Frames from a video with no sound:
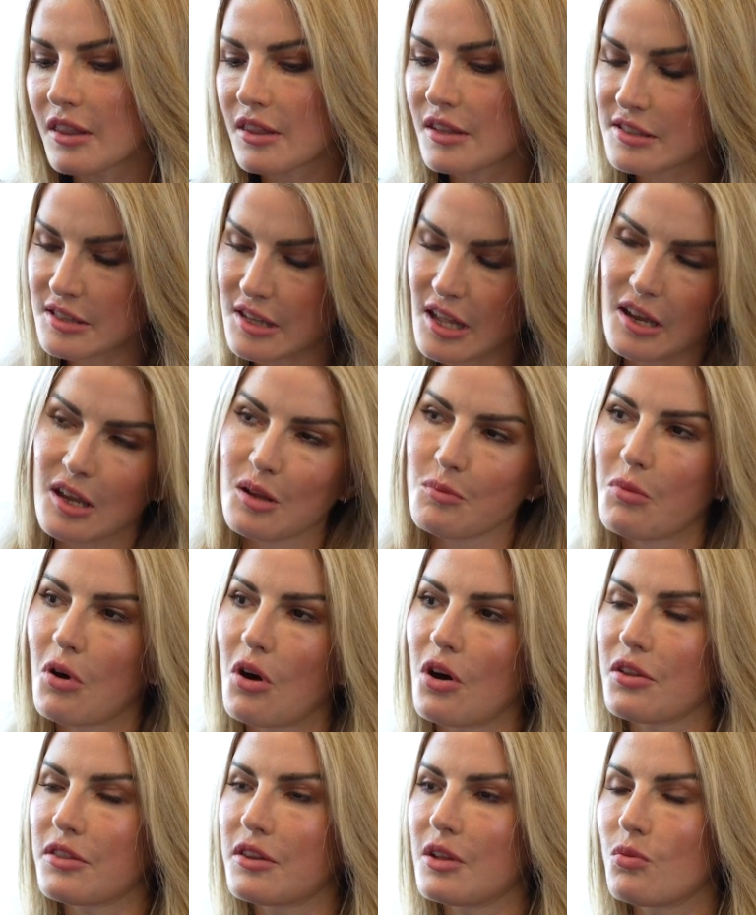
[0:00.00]
The second
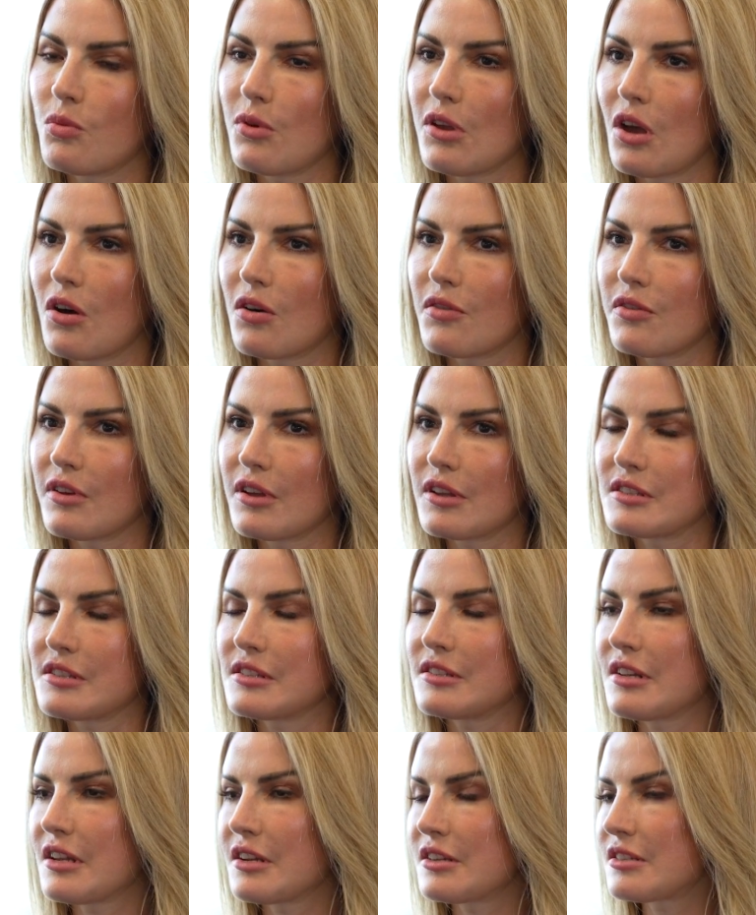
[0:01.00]
part that we offer is
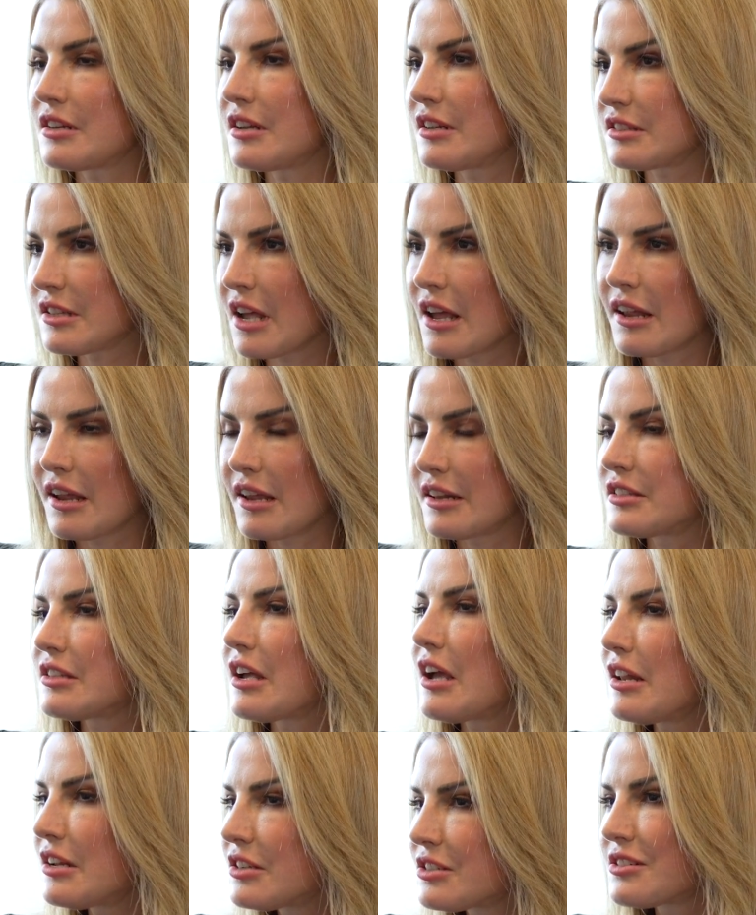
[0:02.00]
essentially
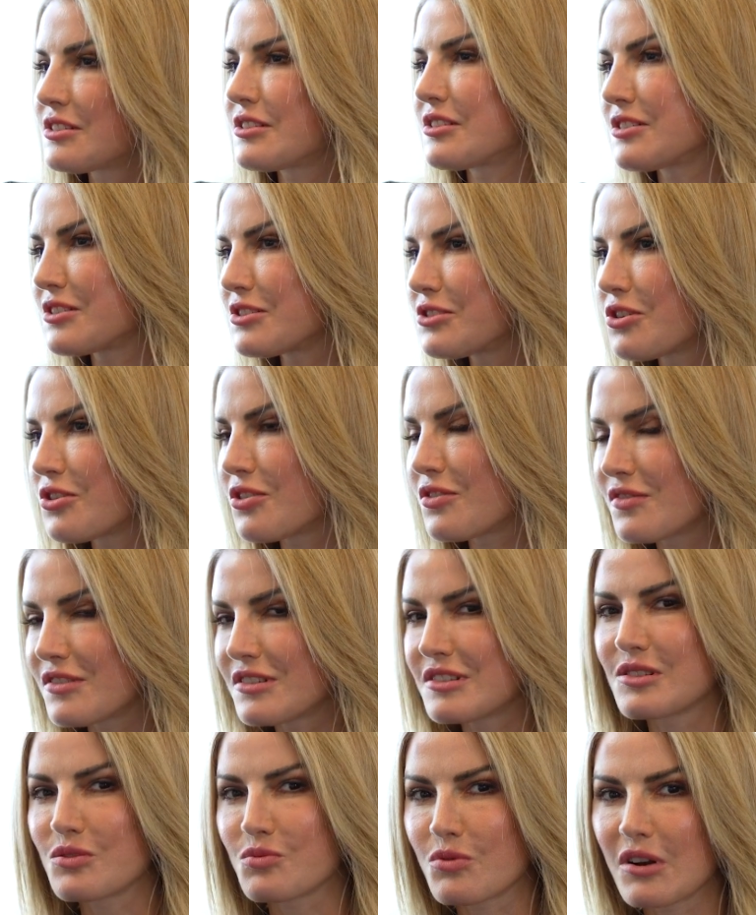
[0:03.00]
intelligence as a
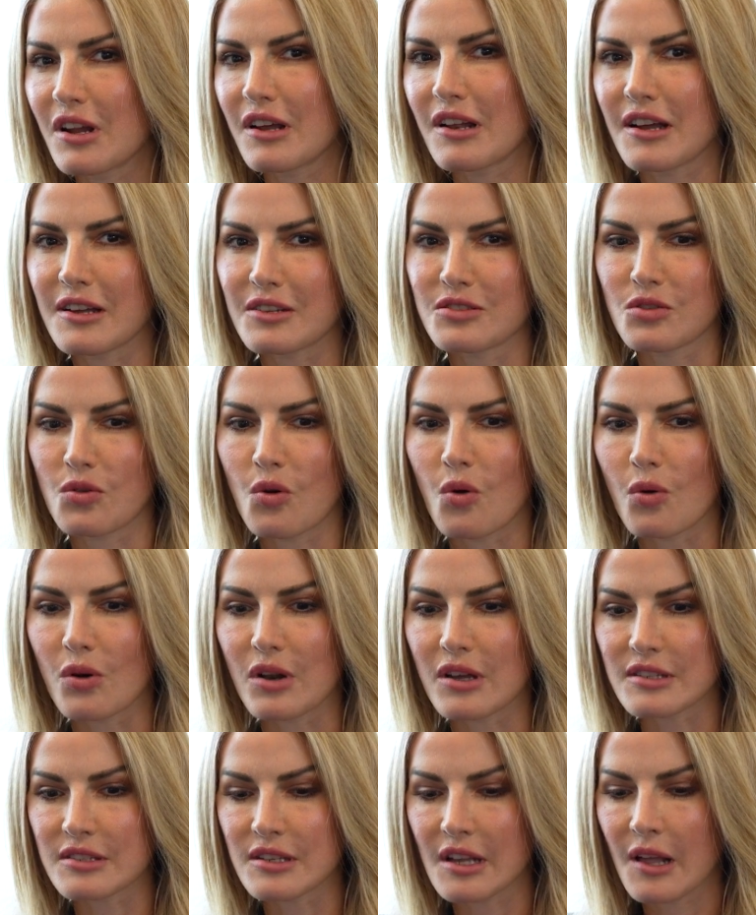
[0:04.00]
service, is what I like to
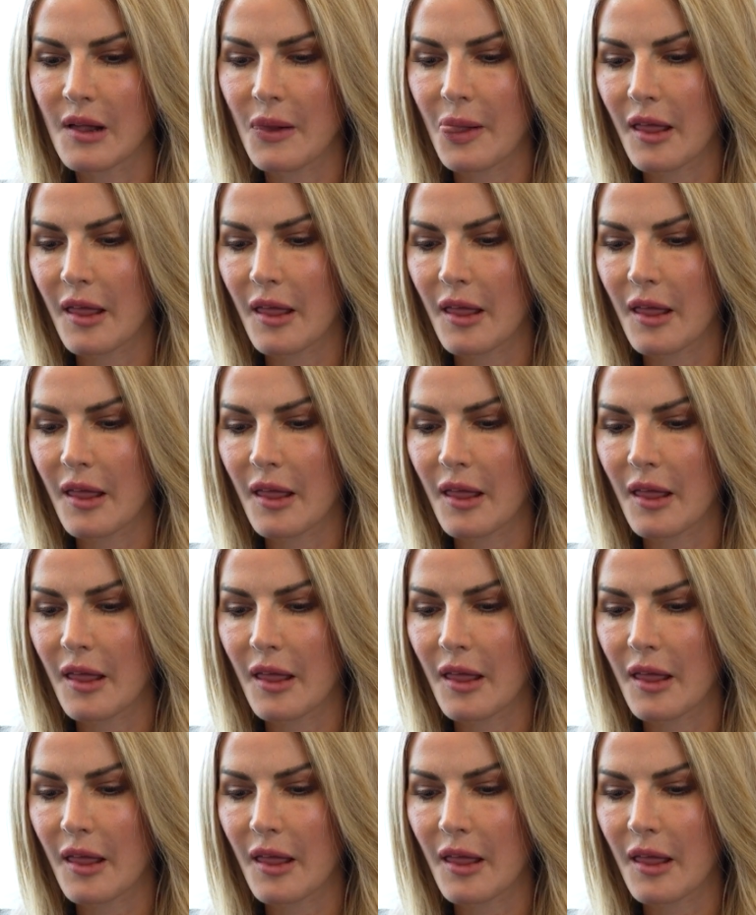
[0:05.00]
call it.